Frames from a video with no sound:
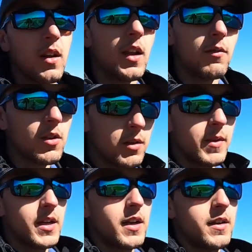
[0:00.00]
and we'll come
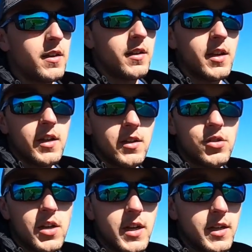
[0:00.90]
back out here again and
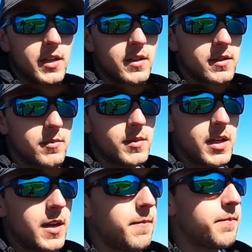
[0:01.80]
try it again
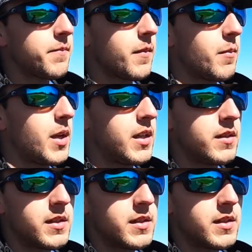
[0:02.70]
sometime. But